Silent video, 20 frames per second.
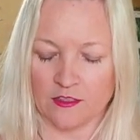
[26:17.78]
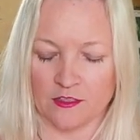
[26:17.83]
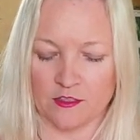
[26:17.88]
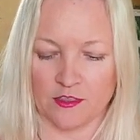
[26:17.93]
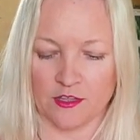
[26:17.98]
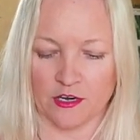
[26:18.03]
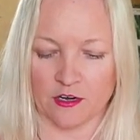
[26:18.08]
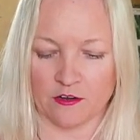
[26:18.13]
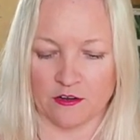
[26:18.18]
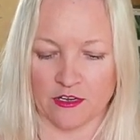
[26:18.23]

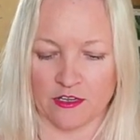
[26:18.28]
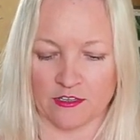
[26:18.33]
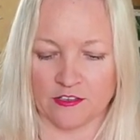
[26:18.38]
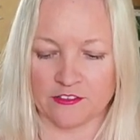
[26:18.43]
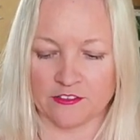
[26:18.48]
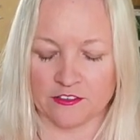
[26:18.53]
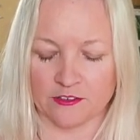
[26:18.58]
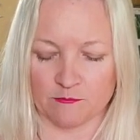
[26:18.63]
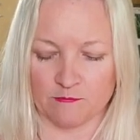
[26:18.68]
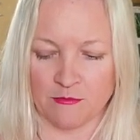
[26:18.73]
there
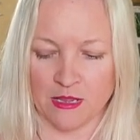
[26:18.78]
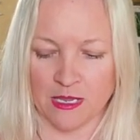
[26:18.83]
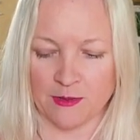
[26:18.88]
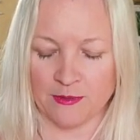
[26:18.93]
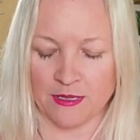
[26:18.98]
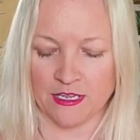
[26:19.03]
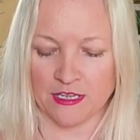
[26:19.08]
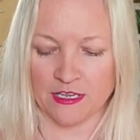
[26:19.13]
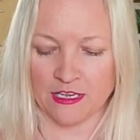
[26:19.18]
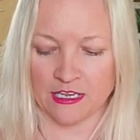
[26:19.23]
is
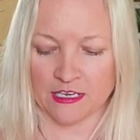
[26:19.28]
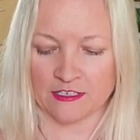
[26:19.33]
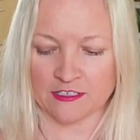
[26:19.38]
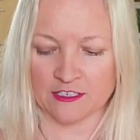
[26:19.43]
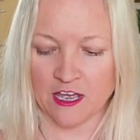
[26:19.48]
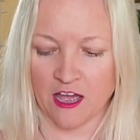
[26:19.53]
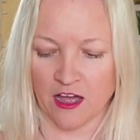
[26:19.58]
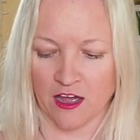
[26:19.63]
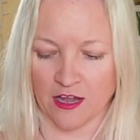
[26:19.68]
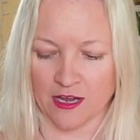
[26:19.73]
maybe in
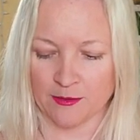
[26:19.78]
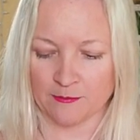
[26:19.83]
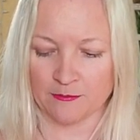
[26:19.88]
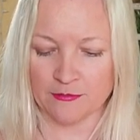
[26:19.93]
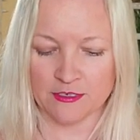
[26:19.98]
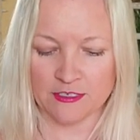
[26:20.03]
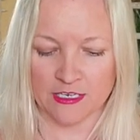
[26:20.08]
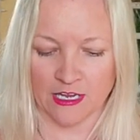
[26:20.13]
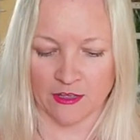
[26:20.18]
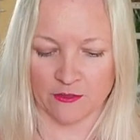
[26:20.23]

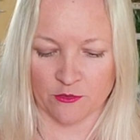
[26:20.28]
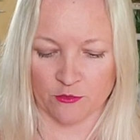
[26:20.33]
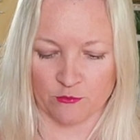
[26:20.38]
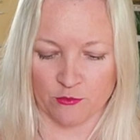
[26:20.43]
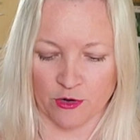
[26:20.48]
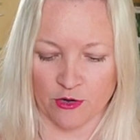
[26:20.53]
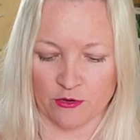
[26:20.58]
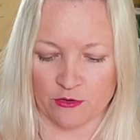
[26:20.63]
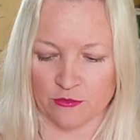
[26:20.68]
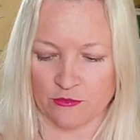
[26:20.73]
time down the
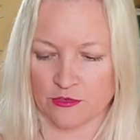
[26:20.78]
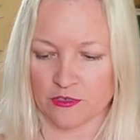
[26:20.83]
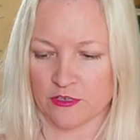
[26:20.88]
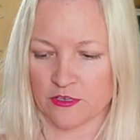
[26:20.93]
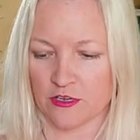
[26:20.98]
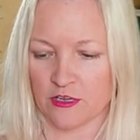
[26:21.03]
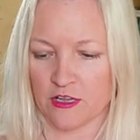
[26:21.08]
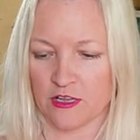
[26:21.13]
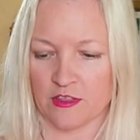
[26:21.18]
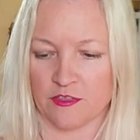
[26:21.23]
road
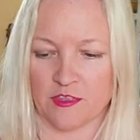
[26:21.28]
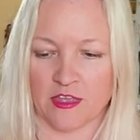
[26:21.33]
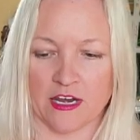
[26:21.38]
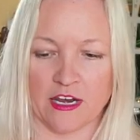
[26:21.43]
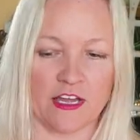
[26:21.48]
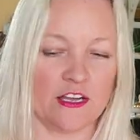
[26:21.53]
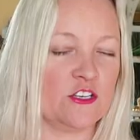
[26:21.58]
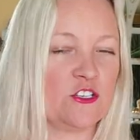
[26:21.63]
that I